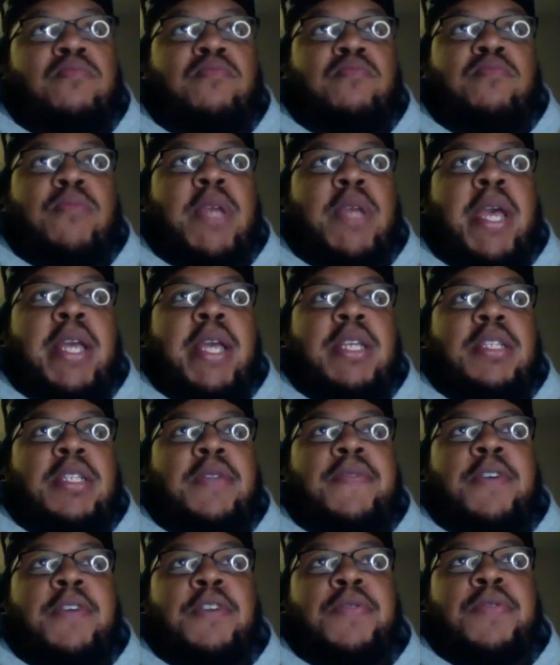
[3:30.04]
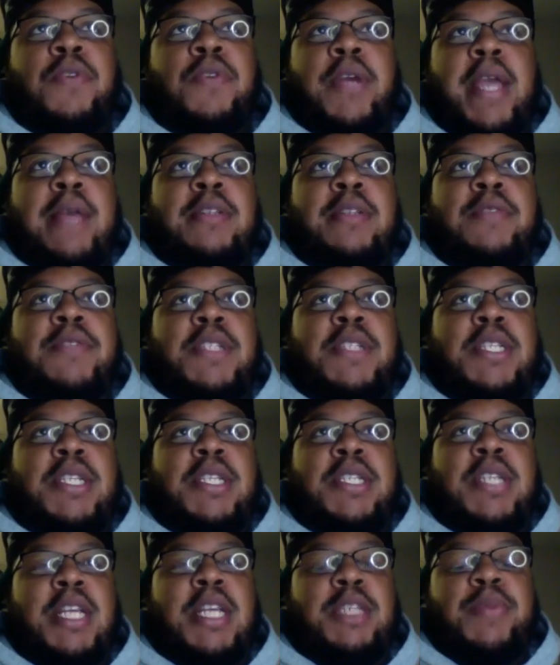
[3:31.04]
the first 4 games of a
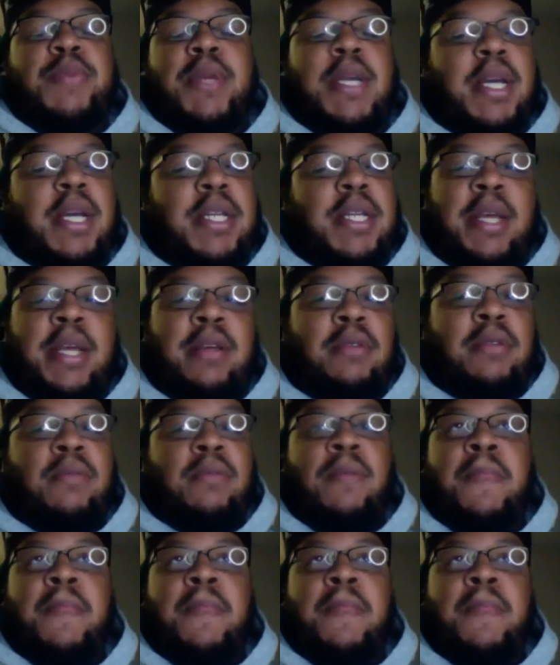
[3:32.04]
season that's been cut down.